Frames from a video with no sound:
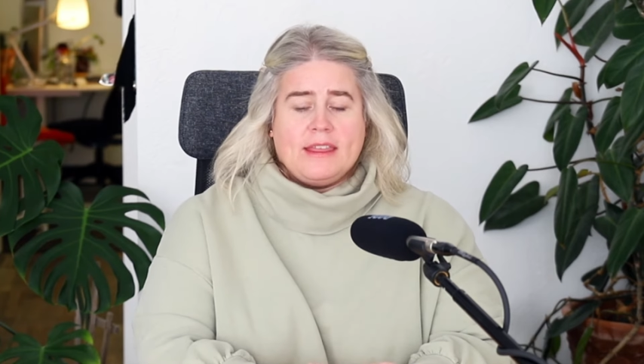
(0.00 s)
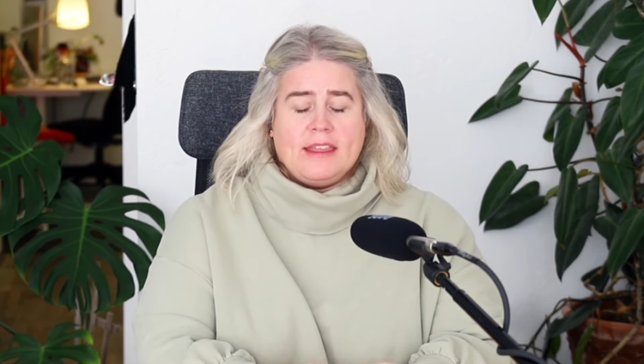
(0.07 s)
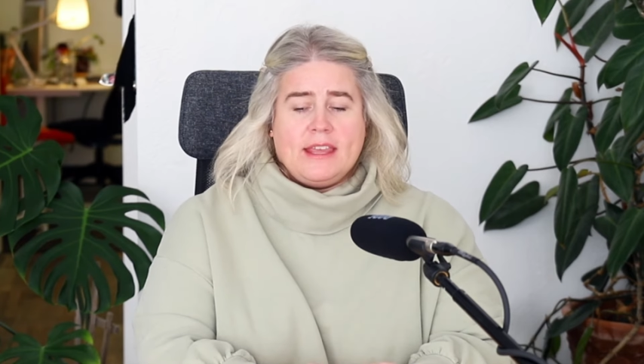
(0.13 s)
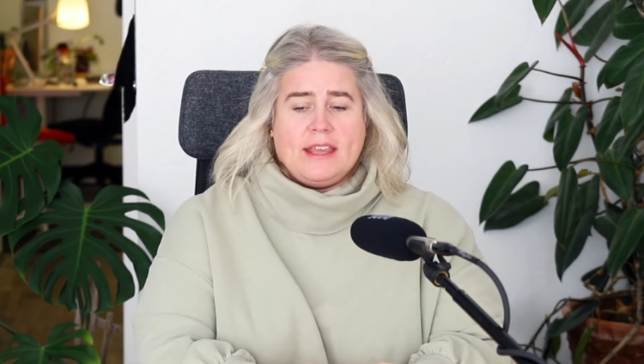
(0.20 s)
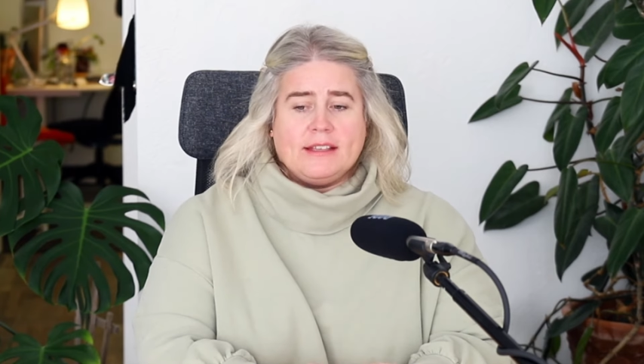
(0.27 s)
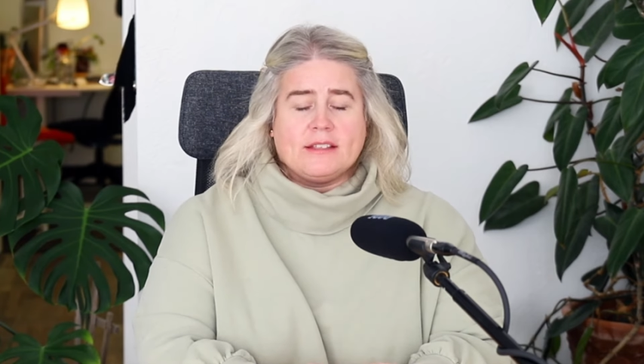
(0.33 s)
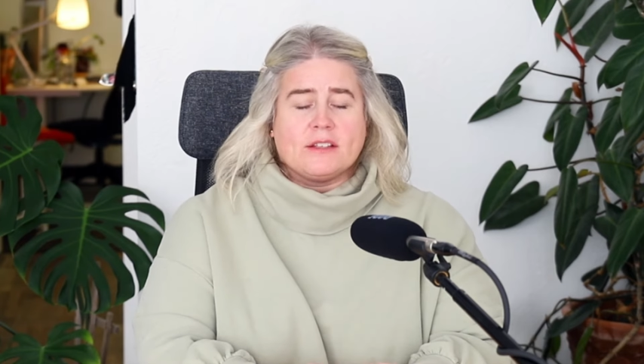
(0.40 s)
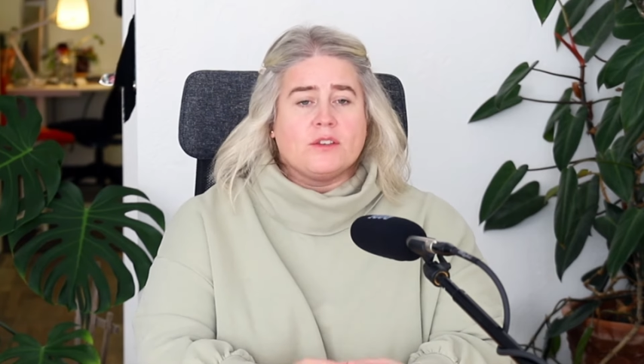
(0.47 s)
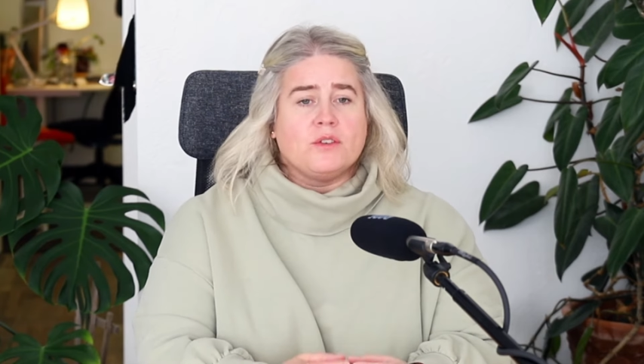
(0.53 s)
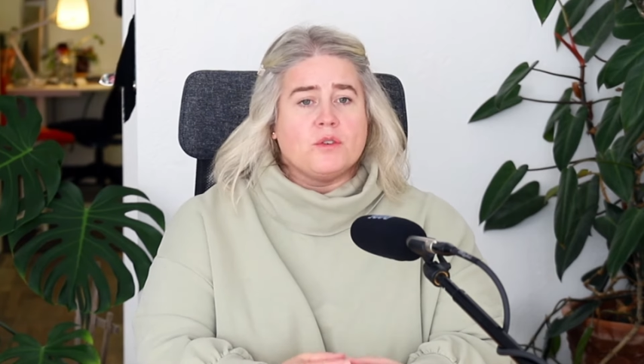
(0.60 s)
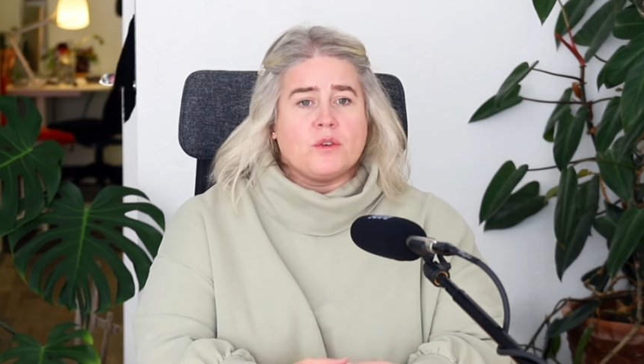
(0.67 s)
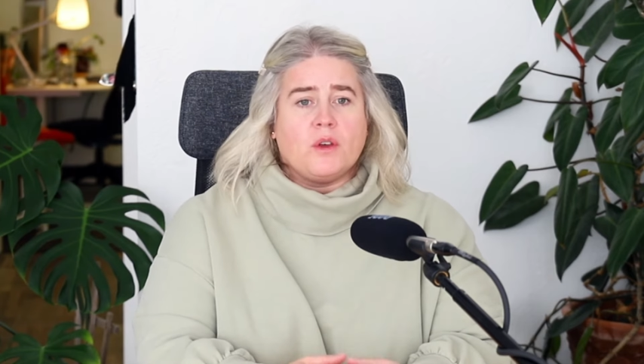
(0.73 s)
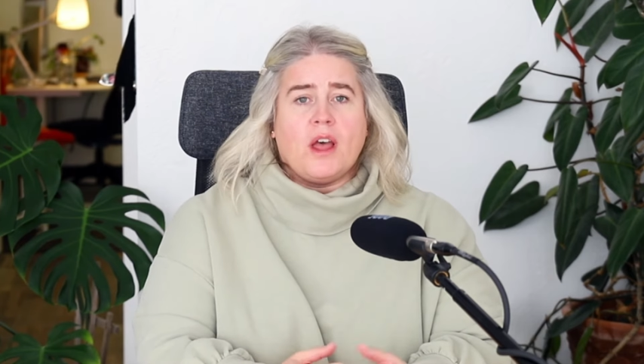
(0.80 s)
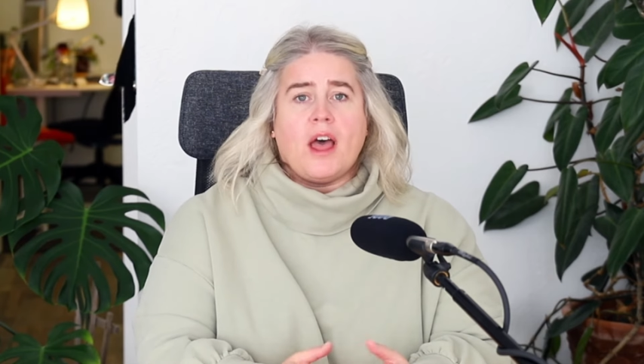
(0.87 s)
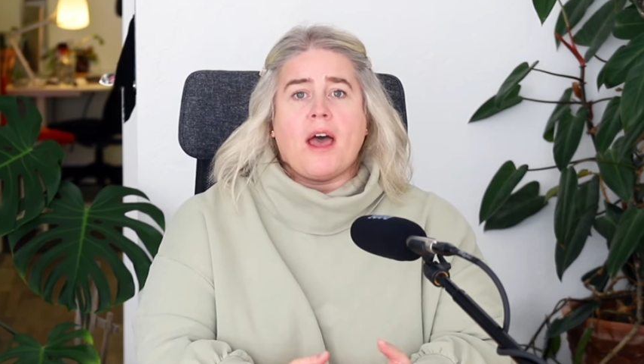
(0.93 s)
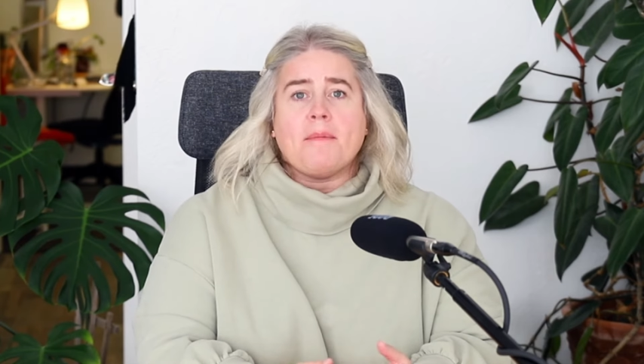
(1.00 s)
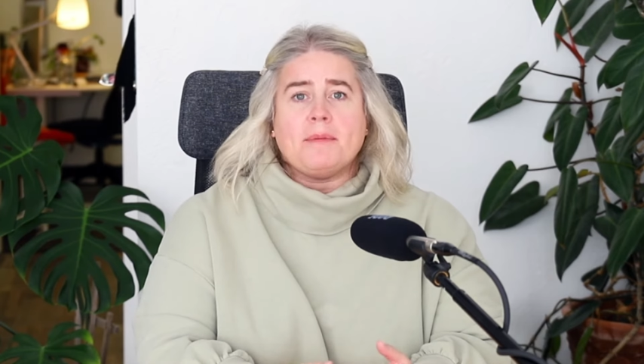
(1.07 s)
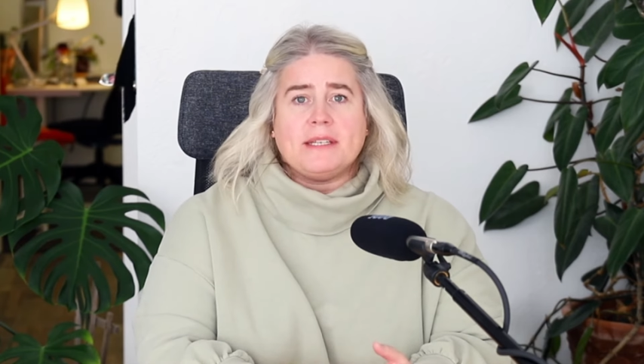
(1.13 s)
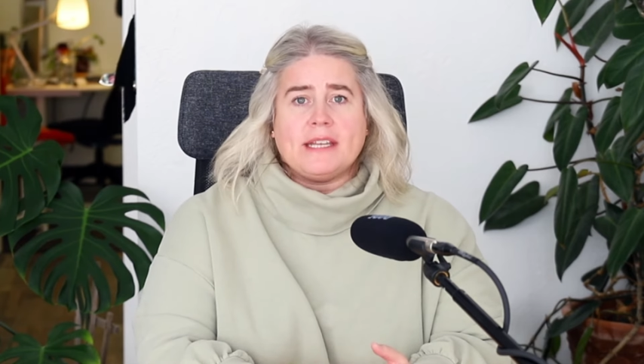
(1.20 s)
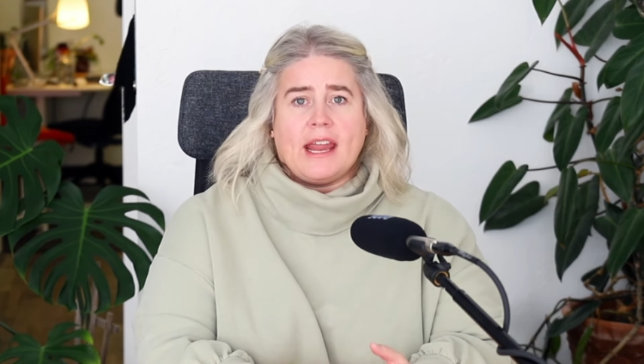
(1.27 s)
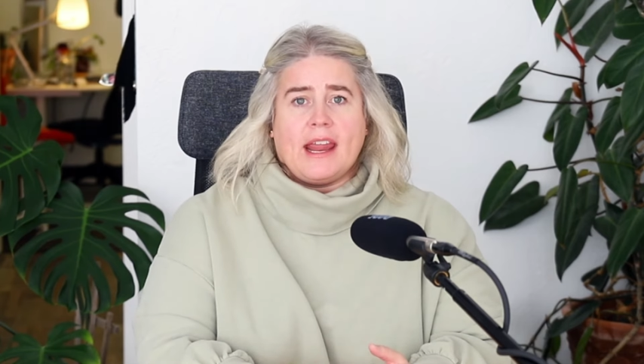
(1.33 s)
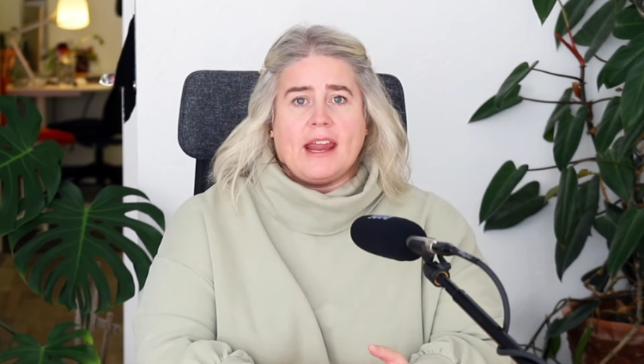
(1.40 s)
this Google
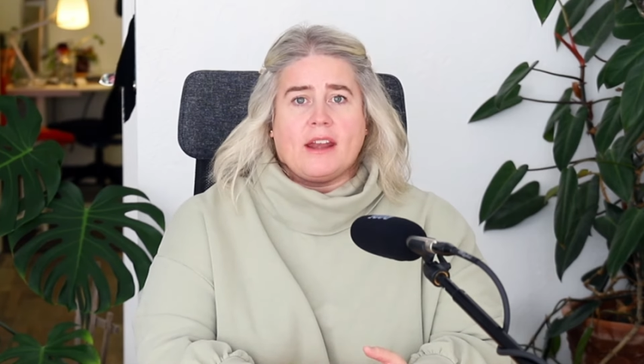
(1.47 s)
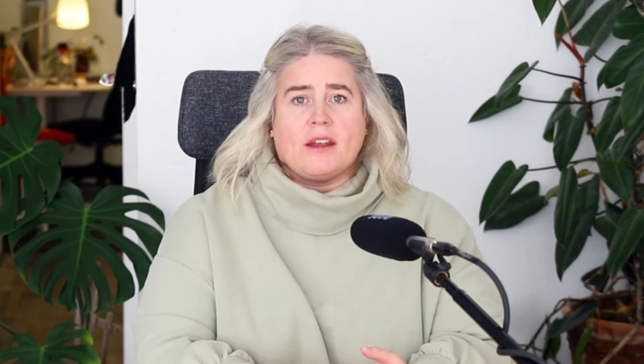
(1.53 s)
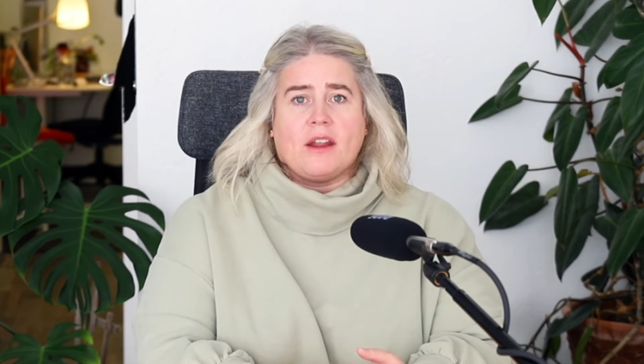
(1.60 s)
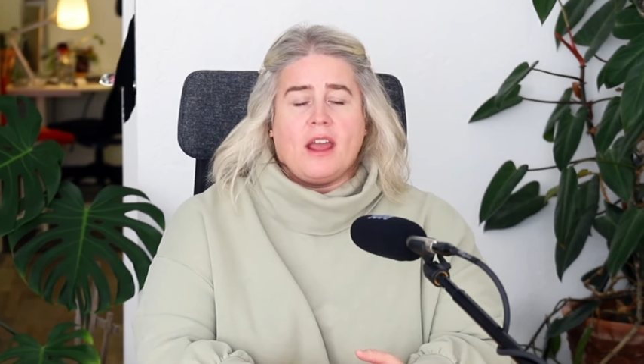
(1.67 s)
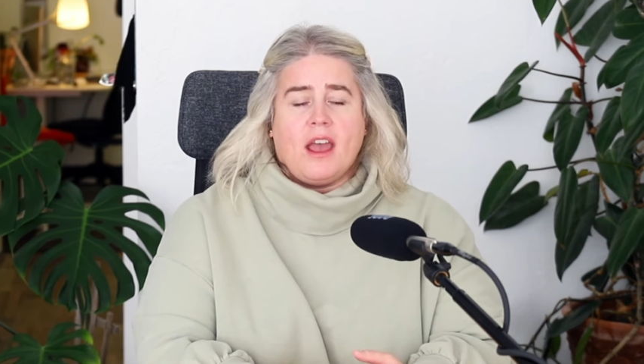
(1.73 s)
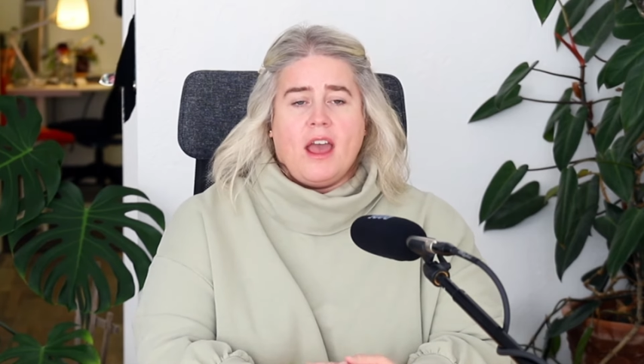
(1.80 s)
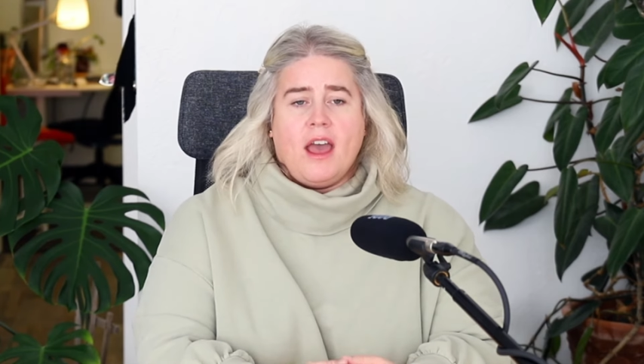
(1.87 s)
update,